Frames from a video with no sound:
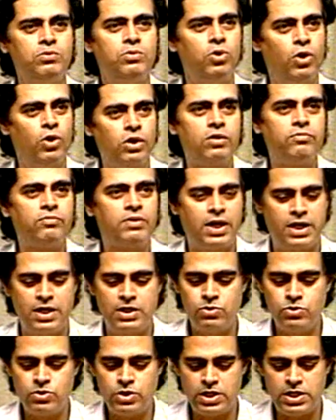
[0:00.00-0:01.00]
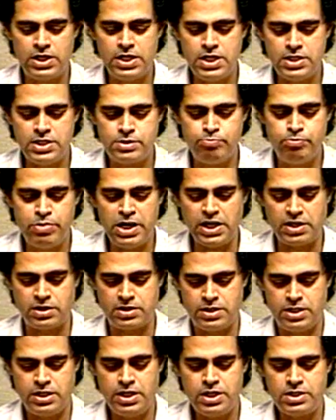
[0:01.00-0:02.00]
lot of current. You know, each bit,
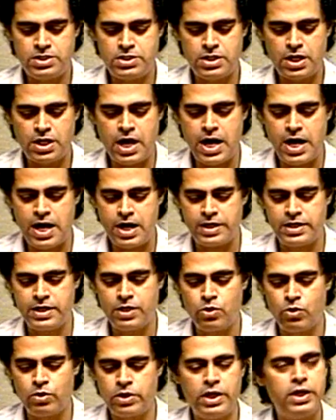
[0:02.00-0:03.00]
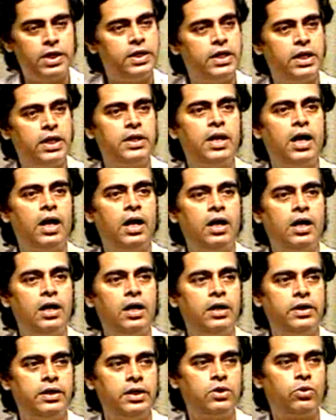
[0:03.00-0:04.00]
each decoded data,
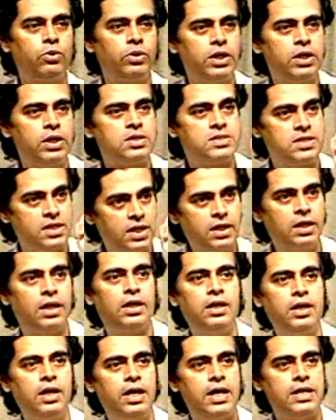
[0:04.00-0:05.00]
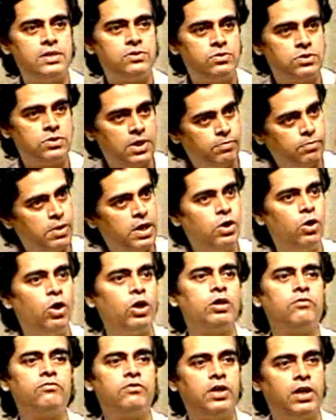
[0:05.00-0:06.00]
decoded signal has to supply lot
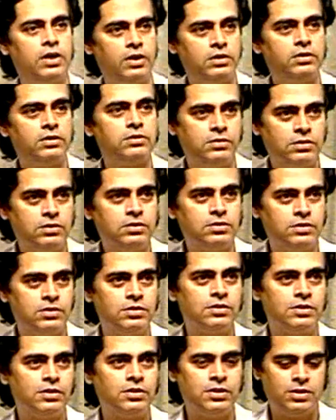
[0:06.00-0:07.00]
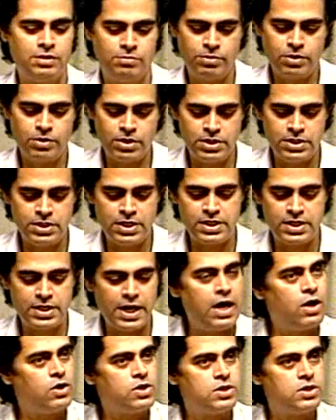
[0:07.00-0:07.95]
of current. Because these are diodes,